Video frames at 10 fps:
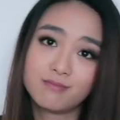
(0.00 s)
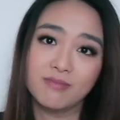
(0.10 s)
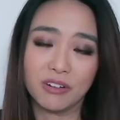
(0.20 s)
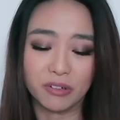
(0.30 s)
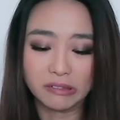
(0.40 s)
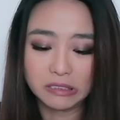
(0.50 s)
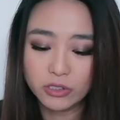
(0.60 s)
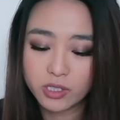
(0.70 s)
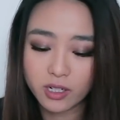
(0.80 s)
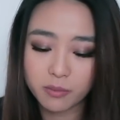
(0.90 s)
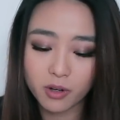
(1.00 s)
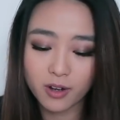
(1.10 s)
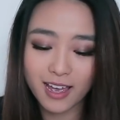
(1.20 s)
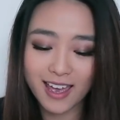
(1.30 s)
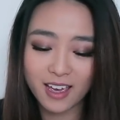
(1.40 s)
never really use
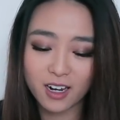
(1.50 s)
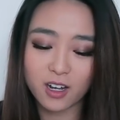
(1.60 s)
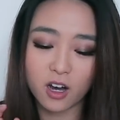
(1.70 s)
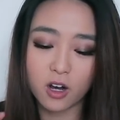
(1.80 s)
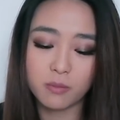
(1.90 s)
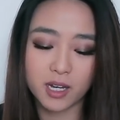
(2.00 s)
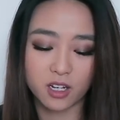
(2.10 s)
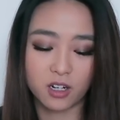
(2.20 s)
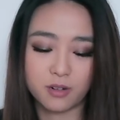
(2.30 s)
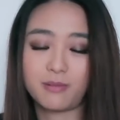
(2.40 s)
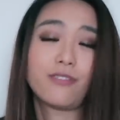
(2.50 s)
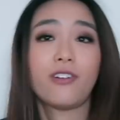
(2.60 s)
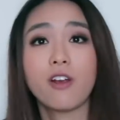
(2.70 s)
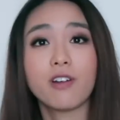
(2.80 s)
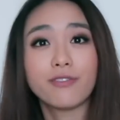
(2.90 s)
anymore. And oh my god, my
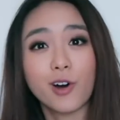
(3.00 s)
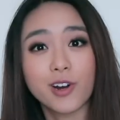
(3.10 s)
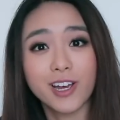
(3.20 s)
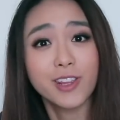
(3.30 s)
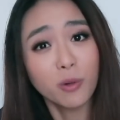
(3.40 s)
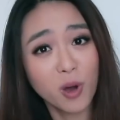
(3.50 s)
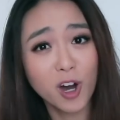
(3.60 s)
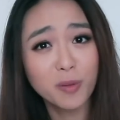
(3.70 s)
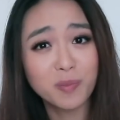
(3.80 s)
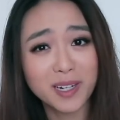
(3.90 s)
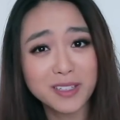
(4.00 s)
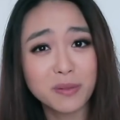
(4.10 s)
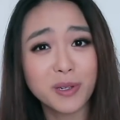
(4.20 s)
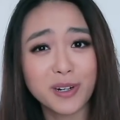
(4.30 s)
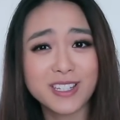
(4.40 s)
favorite folder in the world, but to
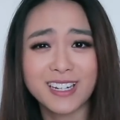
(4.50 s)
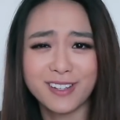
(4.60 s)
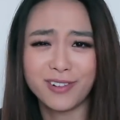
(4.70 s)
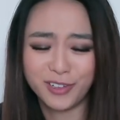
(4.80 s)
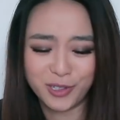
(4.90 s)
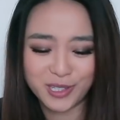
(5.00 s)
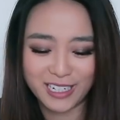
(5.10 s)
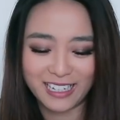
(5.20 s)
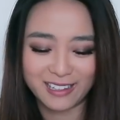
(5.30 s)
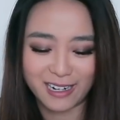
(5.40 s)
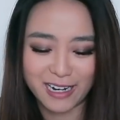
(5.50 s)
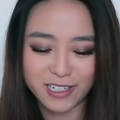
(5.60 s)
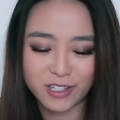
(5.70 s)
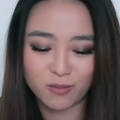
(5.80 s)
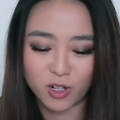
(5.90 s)
be honest, I never use it either. I
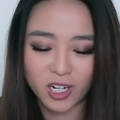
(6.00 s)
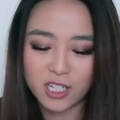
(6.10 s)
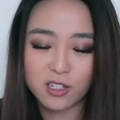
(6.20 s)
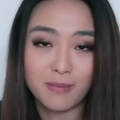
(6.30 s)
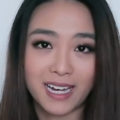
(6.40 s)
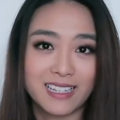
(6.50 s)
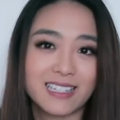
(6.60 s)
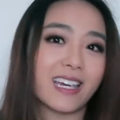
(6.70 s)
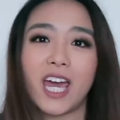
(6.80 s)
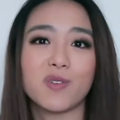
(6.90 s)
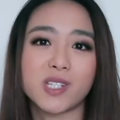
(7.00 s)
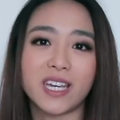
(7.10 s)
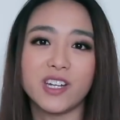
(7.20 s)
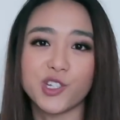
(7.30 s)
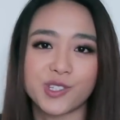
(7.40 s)
just rock into Macca's and
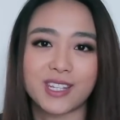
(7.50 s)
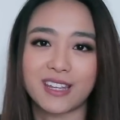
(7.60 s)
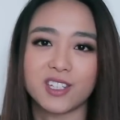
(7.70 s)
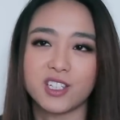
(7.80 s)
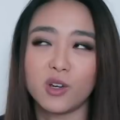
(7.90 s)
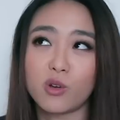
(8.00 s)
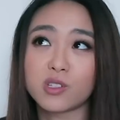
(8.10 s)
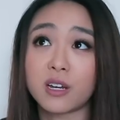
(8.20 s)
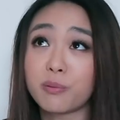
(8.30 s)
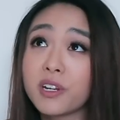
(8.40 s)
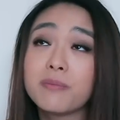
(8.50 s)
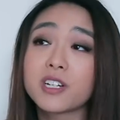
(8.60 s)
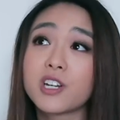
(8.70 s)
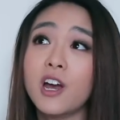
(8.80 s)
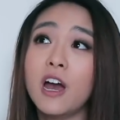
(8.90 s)
KFC and just get the deal because I pretty
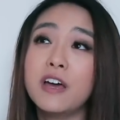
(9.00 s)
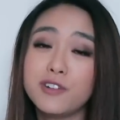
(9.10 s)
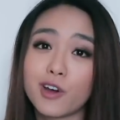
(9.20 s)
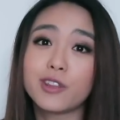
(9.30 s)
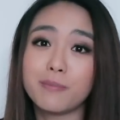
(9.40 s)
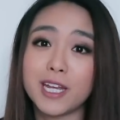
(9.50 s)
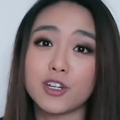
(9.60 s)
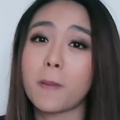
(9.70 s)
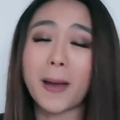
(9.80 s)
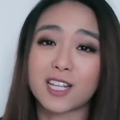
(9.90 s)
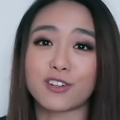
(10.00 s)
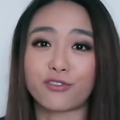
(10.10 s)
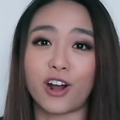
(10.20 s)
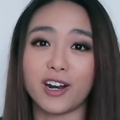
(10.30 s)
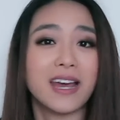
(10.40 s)
much know the menu back to
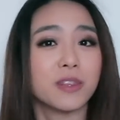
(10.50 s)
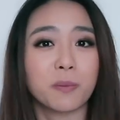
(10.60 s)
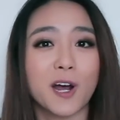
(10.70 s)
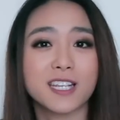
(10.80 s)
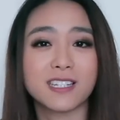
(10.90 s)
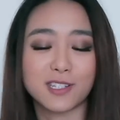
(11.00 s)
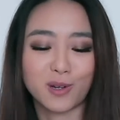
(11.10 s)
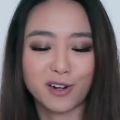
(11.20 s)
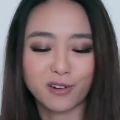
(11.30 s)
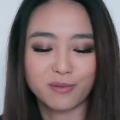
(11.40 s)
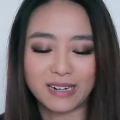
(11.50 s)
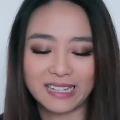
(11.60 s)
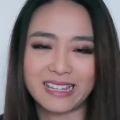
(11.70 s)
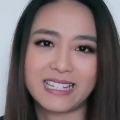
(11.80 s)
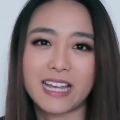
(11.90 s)
front and the prices, so I don't
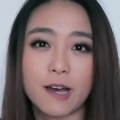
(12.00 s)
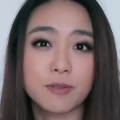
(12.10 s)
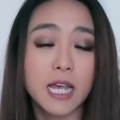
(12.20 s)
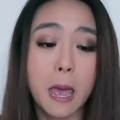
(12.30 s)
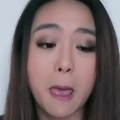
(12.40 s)
need these apps,